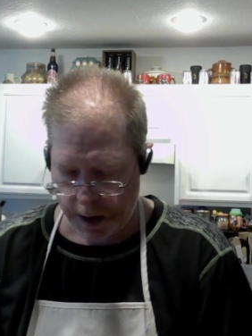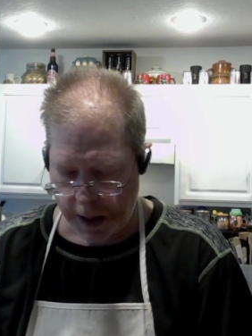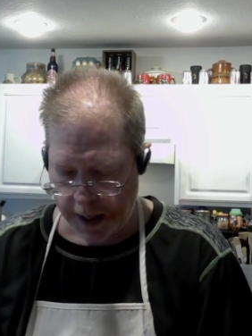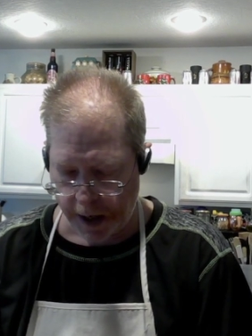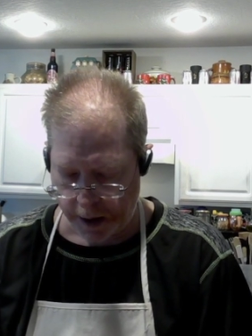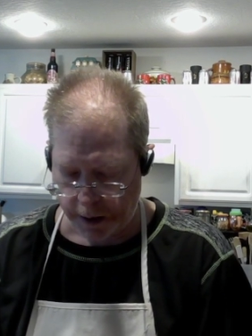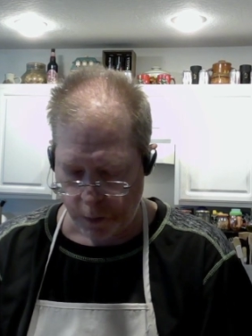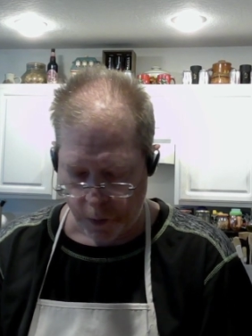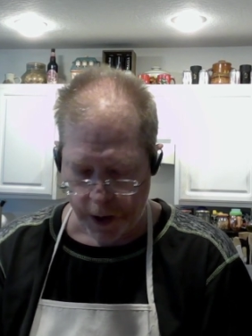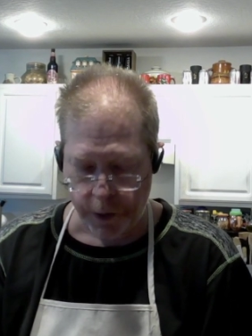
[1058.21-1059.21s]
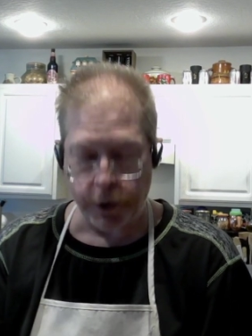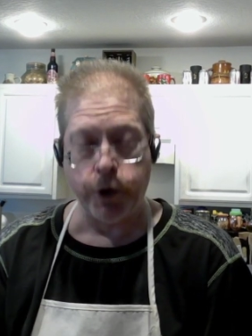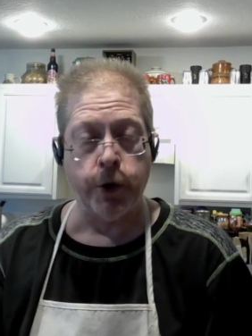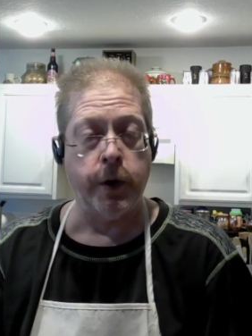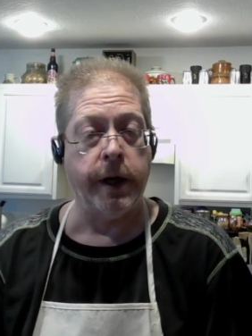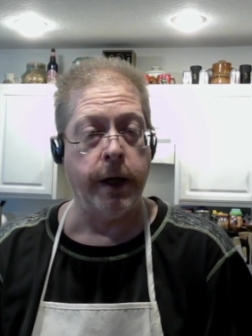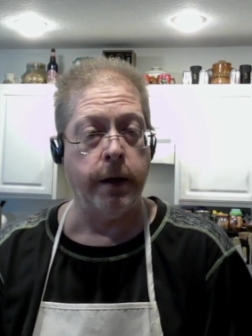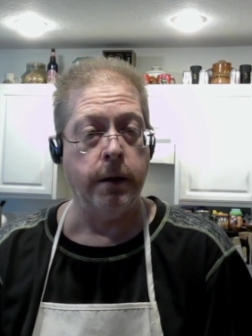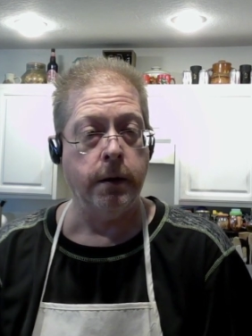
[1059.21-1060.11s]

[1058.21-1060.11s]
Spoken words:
And now that the weather's turning,